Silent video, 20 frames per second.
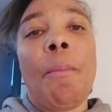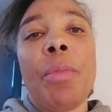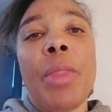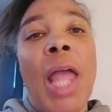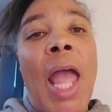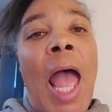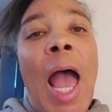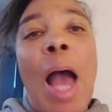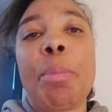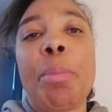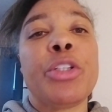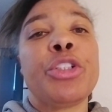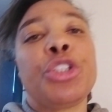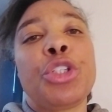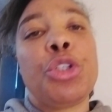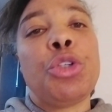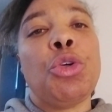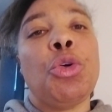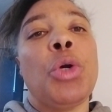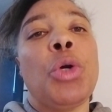happened
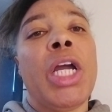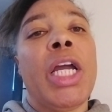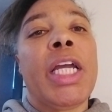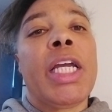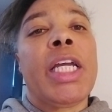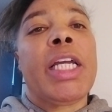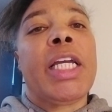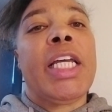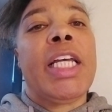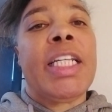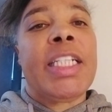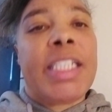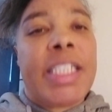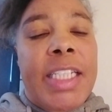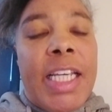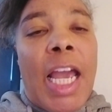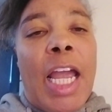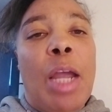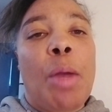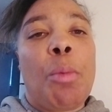to
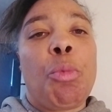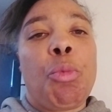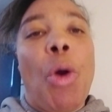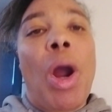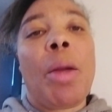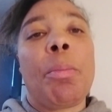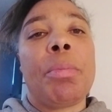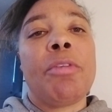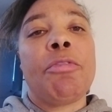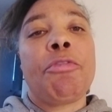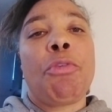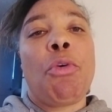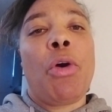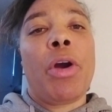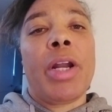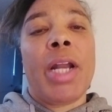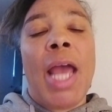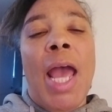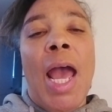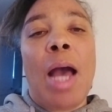escape right before
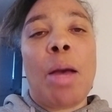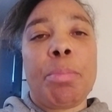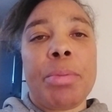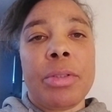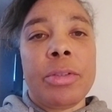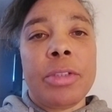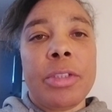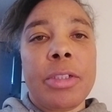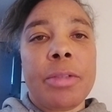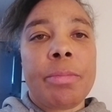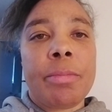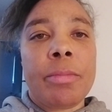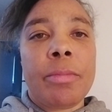it happens?